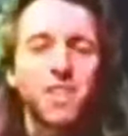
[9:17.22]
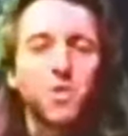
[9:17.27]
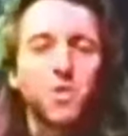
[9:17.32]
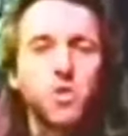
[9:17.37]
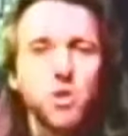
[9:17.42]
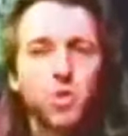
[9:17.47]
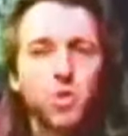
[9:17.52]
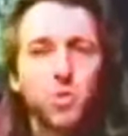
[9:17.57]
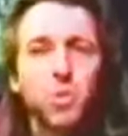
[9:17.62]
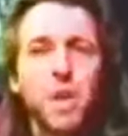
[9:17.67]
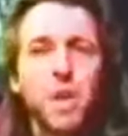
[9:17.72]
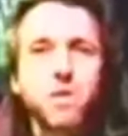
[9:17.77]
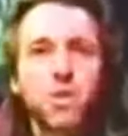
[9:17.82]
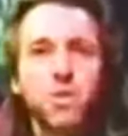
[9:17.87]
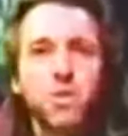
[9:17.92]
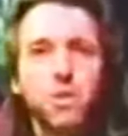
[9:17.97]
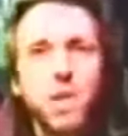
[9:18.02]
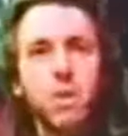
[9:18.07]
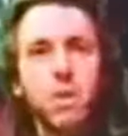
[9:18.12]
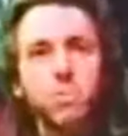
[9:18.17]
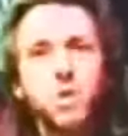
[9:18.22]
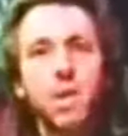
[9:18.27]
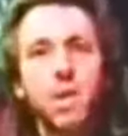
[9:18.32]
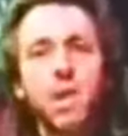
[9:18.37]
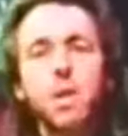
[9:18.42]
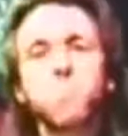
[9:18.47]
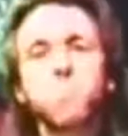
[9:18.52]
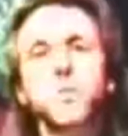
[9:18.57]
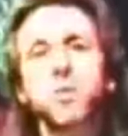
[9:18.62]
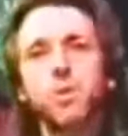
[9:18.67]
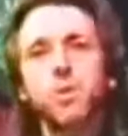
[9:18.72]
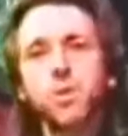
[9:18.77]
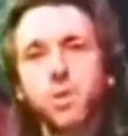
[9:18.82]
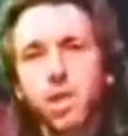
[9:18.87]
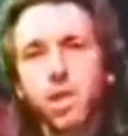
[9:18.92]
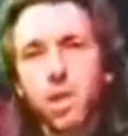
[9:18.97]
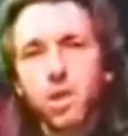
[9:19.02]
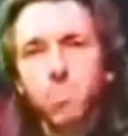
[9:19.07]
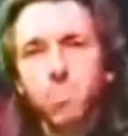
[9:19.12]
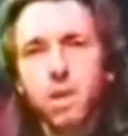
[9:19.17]
just about the same time that the
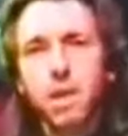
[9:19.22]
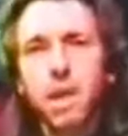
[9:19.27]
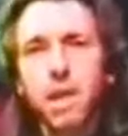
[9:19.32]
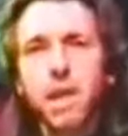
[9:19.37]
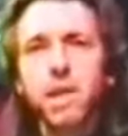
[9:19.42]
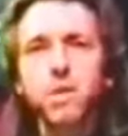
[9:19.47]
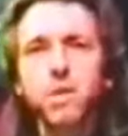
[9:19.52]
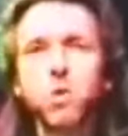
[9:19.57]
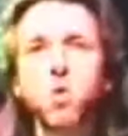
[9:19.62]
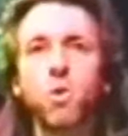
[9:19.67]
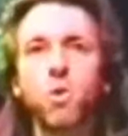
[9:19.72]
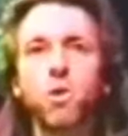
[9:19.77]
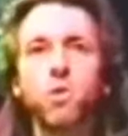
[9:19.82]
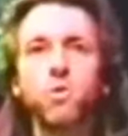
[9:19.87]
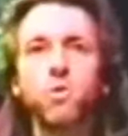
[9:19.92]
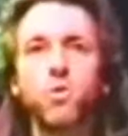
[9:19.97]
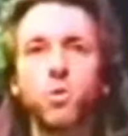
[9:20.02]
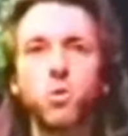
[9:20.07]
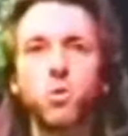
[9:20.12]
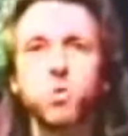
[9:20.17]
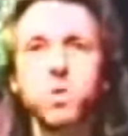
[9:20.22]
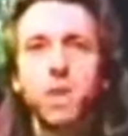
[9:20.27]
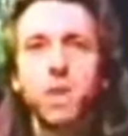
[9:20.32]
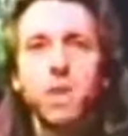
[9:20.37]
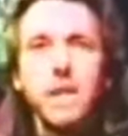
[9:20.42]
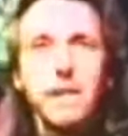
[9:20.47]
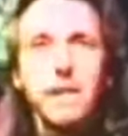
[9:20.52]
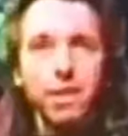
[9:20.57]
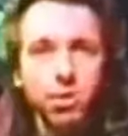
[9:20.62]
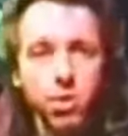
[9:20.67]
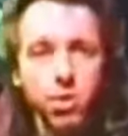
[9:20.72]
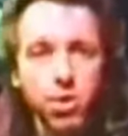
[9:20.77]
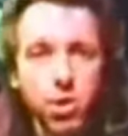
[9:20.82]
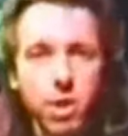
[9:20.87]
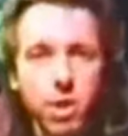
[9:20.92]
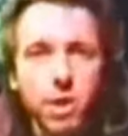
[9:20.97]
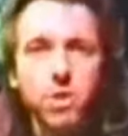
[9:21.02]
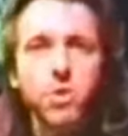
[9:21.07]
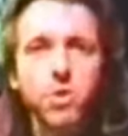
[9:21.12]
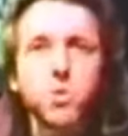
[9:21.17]
sun began going through its
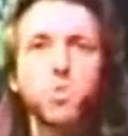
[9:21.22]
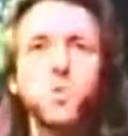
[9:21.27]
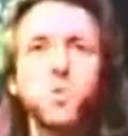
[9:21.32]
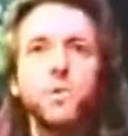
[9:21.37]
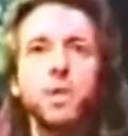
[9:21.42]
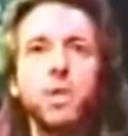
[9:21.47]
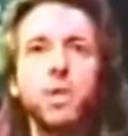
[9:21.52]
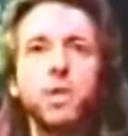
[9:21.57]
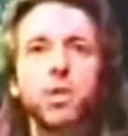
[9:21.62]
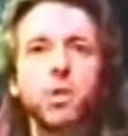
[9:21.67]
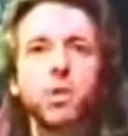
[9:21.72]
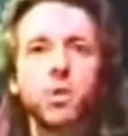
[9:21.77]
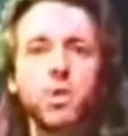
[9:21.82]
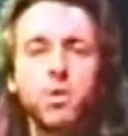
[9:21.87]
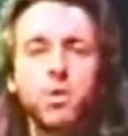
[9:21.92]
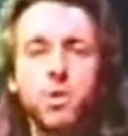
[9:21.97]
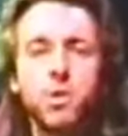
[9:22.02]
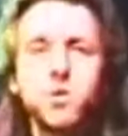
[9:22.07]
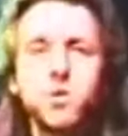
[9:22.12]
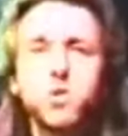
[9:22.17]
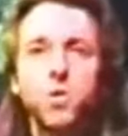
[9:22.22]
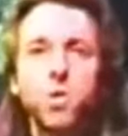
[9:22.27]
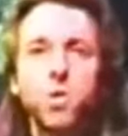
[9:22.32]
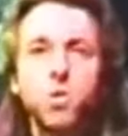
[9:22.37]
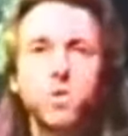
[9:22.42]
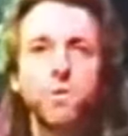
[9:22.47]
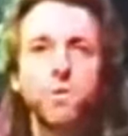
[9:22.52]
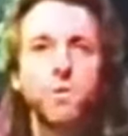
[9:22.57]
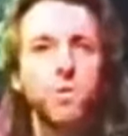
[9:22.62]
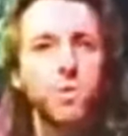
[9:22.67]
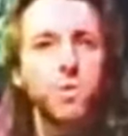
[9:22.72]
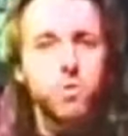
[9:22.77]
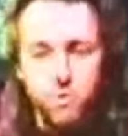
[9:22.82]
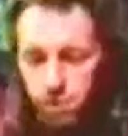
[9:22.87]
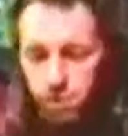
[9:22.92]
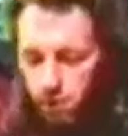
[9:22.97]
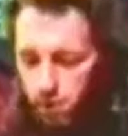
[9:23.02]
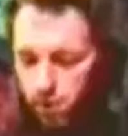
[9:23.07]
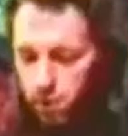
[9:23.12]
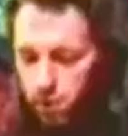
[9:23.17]
changes with the increase in the solar
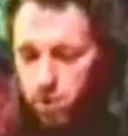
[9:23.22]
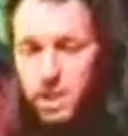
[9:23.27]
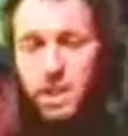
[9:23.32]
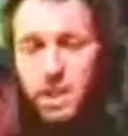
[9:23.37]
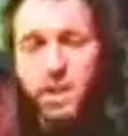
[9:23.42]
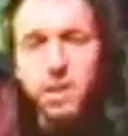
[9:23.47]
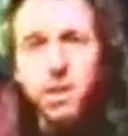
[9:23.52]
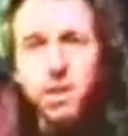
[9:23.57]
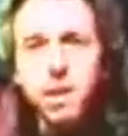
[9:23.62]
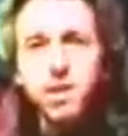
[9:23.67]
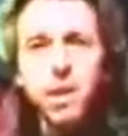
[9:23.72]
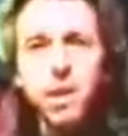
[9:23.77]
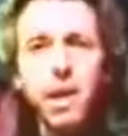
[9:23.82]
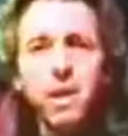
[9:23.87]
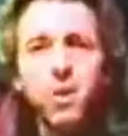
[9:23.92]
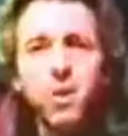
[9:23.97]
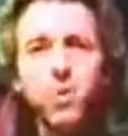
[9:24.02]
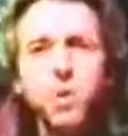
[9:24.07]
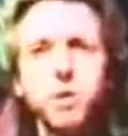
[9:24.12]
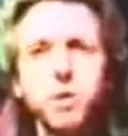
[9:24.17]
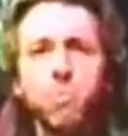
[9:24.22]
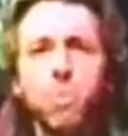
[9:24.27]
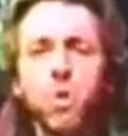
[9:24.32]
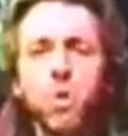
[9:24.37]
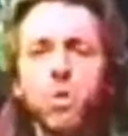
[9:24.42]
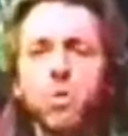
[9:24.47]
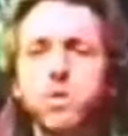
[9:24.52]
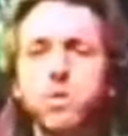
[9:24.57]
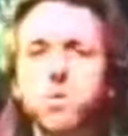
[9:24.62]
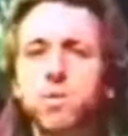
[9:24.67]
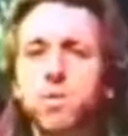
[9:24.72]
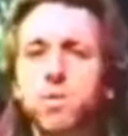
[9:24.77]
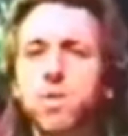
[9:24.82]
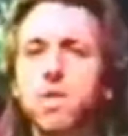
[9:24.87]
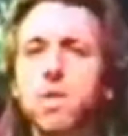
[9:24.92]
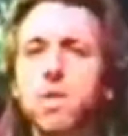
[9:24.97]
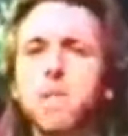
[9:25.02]
flares and the X-ray bursts.